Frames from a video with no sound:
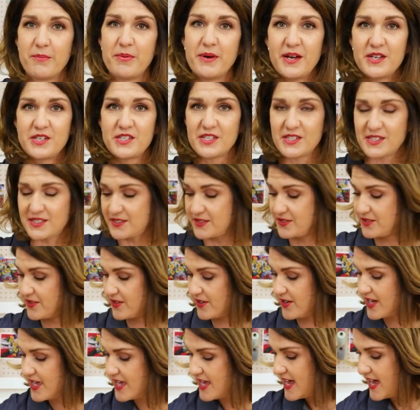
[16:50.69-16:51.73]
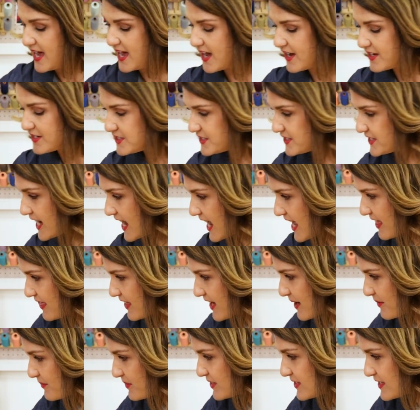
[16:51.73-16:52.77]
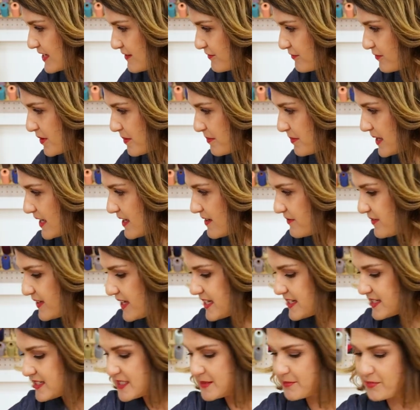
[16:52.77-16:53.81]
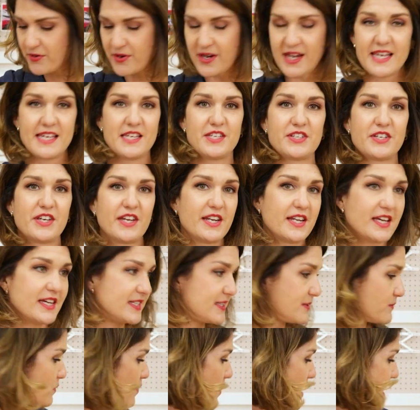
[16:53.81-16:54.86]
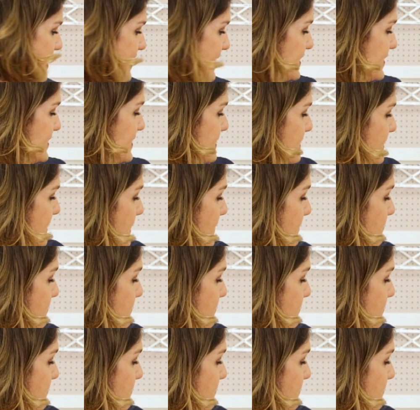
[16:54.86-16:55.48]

But I just thought I'd share that with you for a bit of inspiration as well.